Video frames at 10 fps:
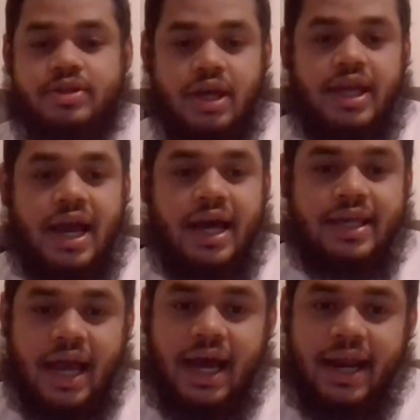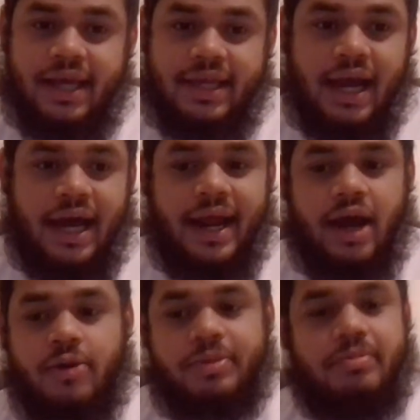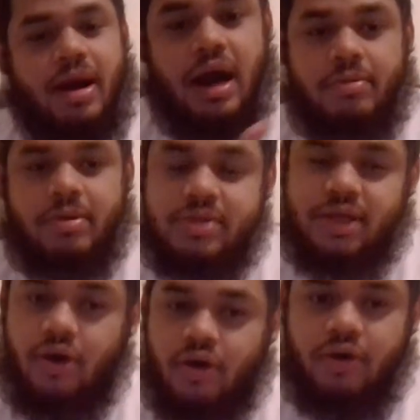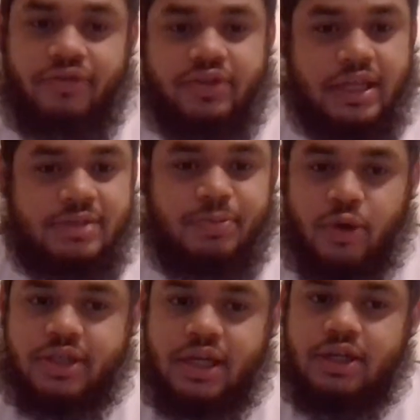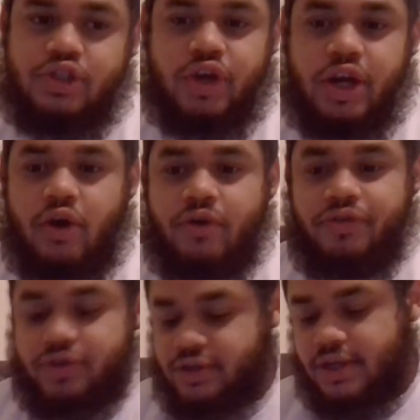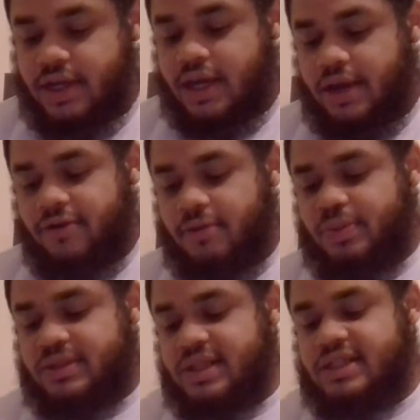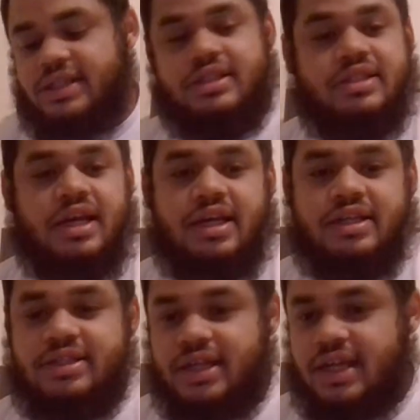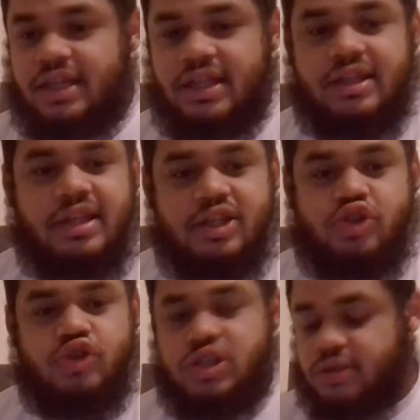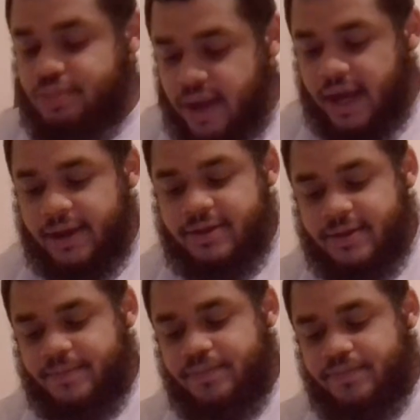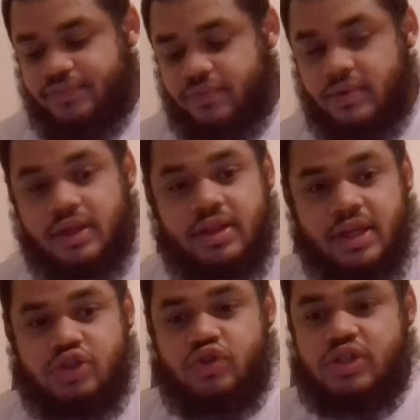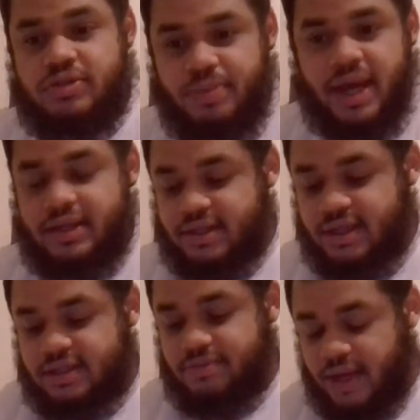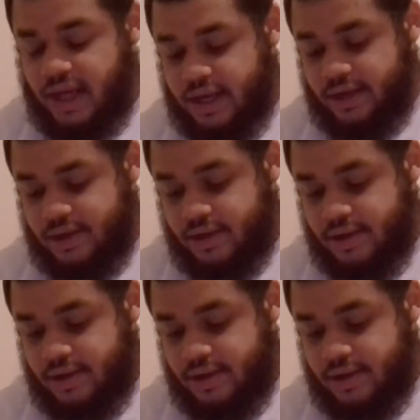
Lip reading: y'all gotta help me mob up to the office, that Sports Illustrated office for a petition to sign, because the disrespect to this man.